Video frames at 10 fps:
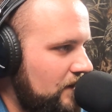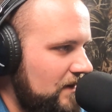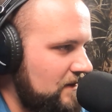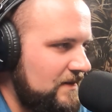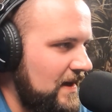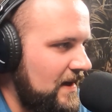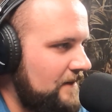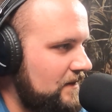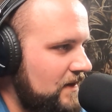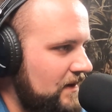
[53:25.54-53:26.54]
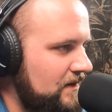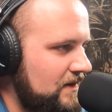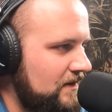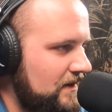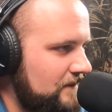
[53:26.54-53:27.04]
feel like it was dead after turkey
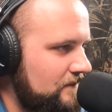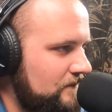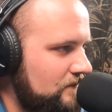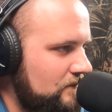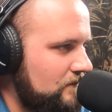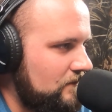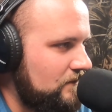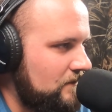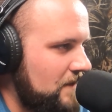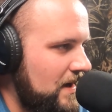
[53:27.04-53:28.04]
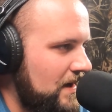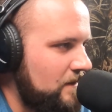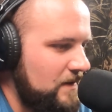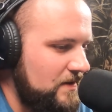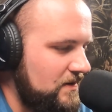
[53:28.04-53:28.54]
season. Like maybe
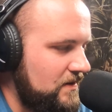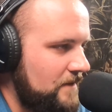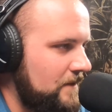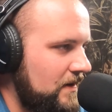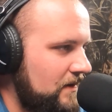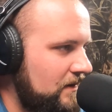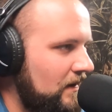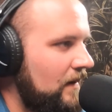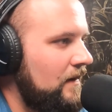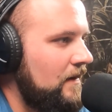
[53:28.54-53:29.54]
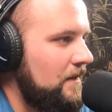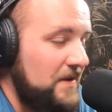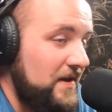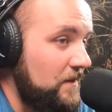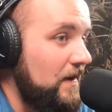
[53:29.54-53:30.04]
May, we just jumped right in.
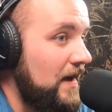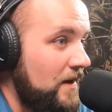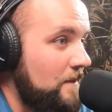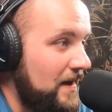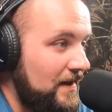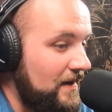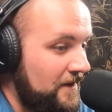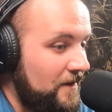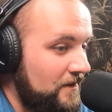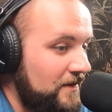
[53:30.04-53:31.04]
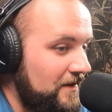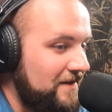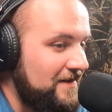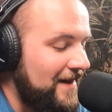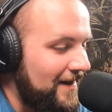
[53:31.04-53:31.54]
But either way, I know by like third, you
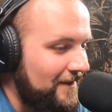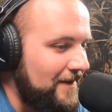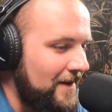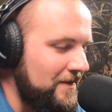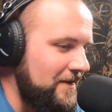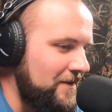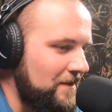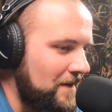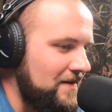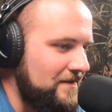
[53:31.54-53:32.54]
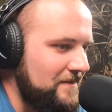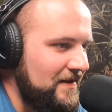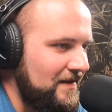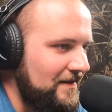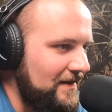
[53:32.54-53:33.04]
said I, I went through and watched them
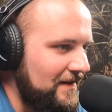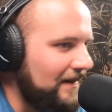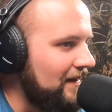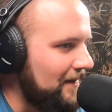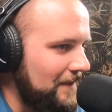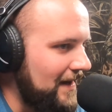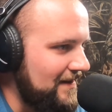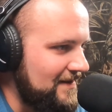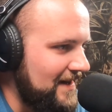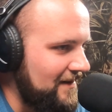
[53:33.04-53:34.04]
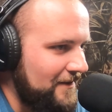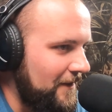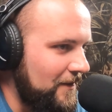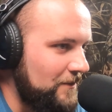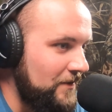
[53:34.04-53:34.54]
again, and like by the second or
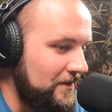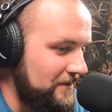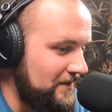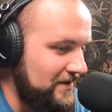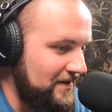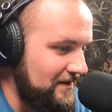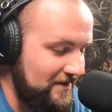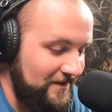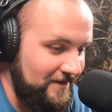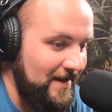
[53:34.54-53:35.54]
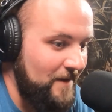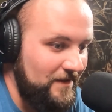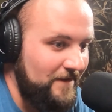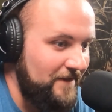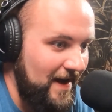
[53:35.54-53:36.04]
third one, which just starts out
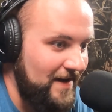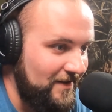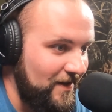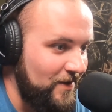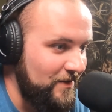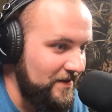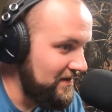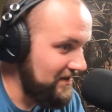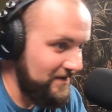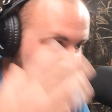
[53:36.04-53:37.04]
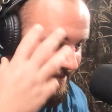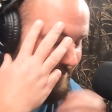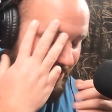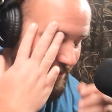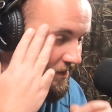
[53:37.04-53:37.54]
with the fan going and just
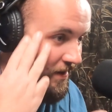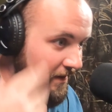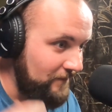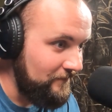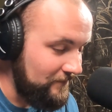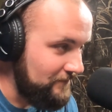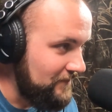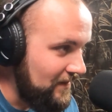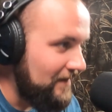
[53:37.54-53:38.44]
sweat and